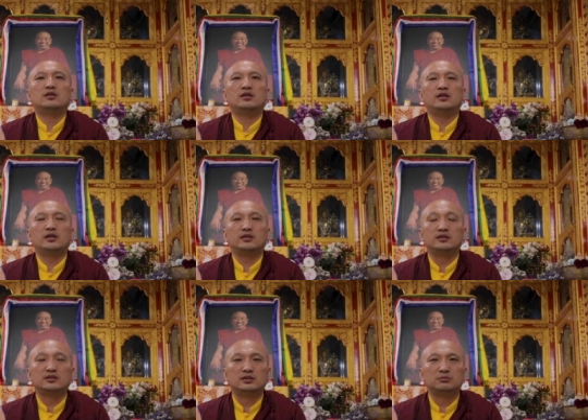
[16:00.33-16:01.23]
and
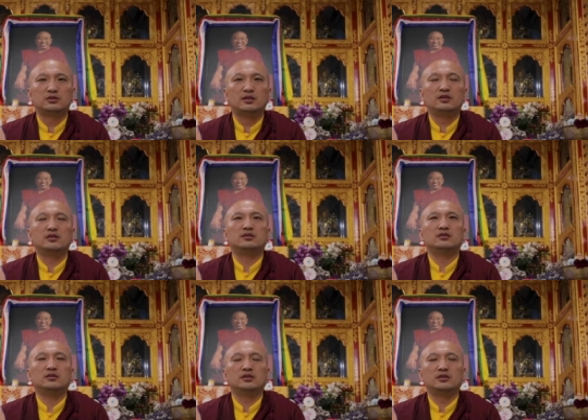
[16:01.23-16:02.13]
it seems like
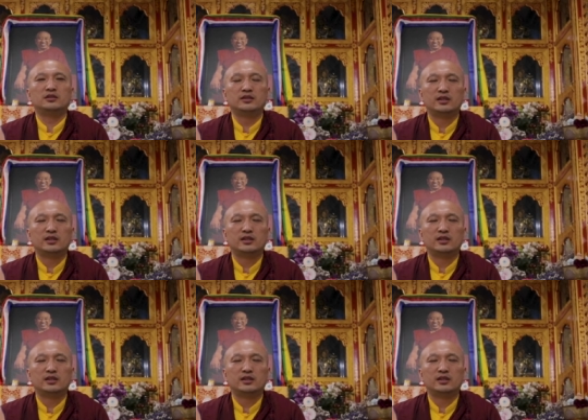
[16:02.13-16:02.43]
he